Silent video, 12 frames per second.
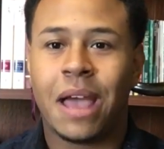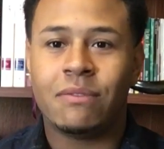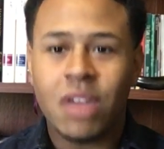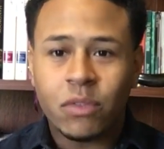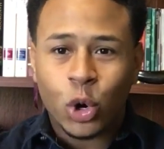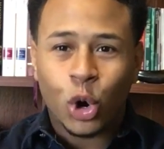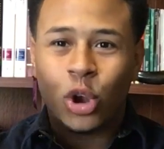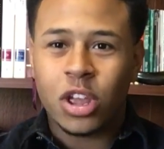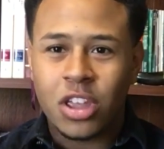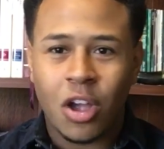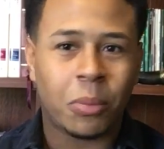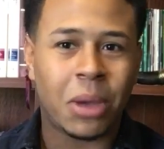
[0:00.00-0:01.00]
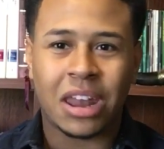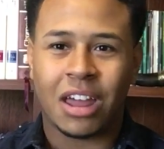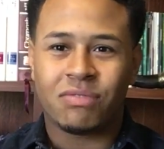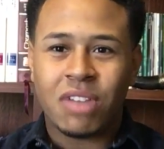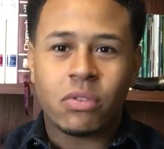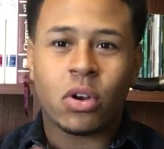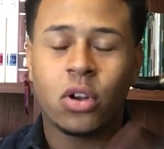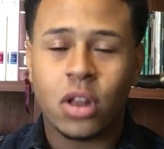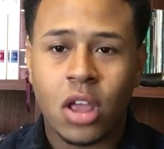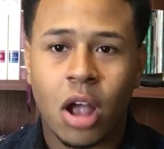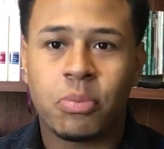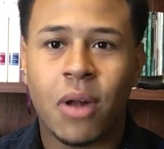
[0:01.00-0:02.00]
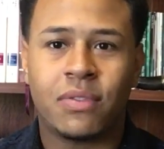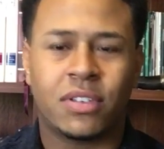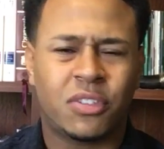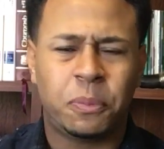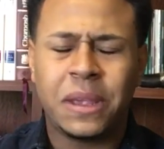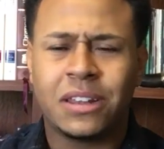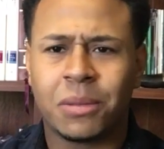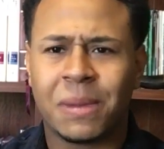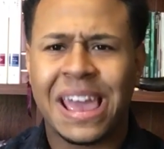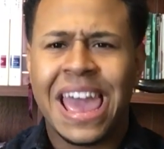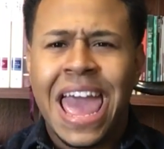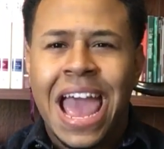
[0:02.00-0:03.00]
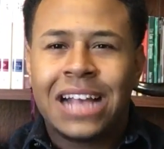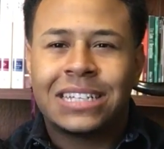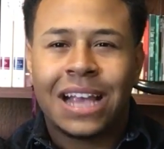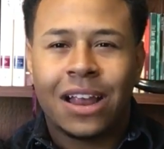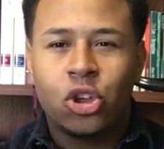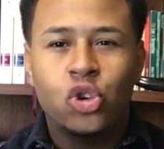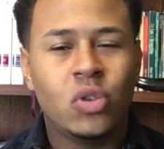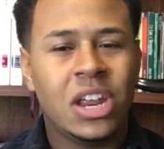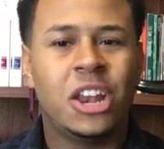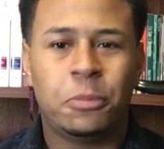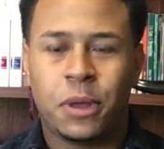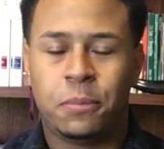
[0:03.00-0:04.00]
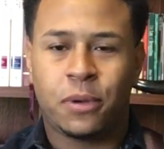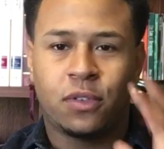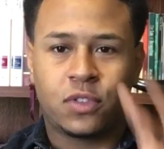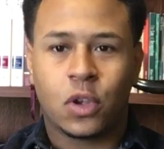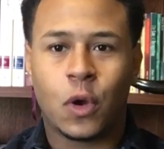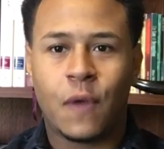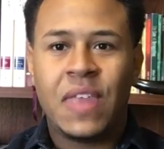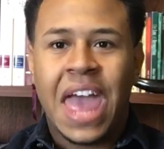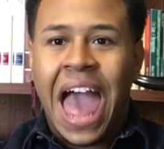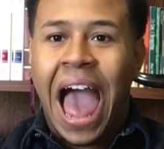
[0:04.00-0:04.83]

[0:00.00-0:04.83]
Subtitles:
I've never heard a young man, I've never heard a young prophet speak to me and say, you need to be preserved.